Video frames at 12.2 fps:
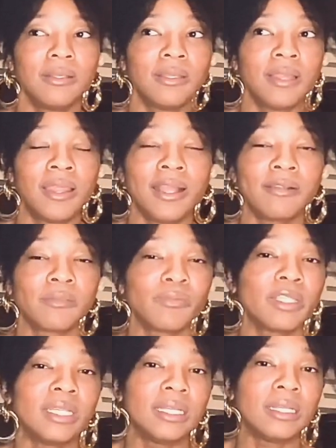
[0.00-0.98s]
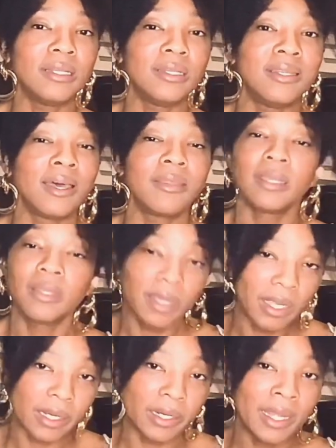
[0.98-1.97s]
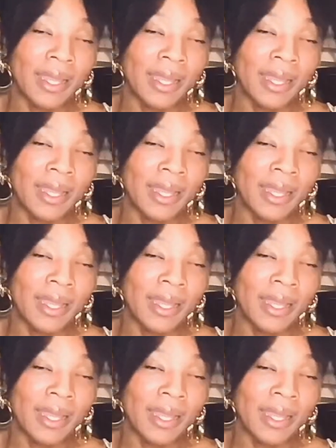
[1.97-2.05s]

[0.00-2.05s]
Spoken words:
there's really nothing there.